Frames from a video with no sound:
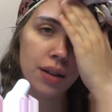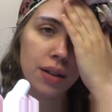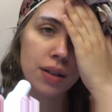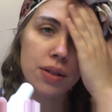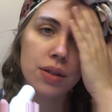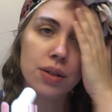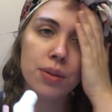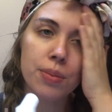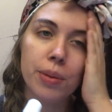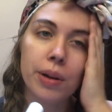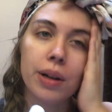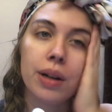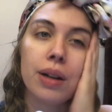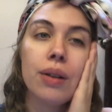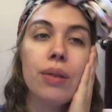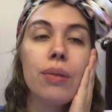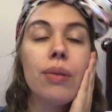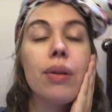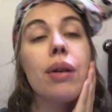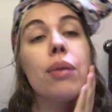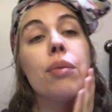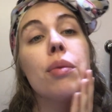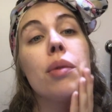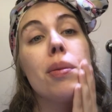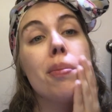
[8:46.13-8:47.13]
then spread it
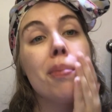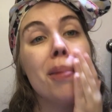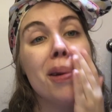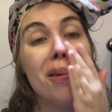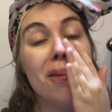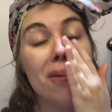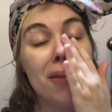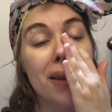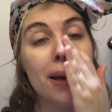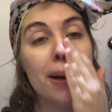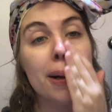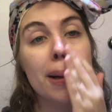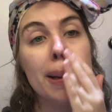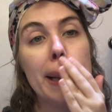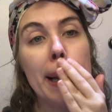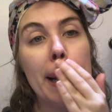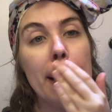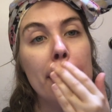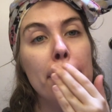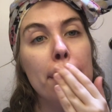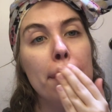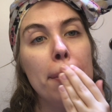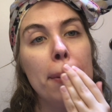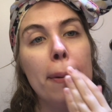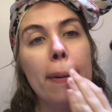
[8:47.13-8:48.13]
around with my
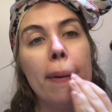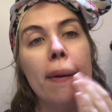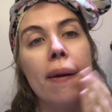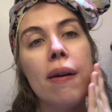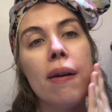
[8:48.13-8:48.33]
fingertips.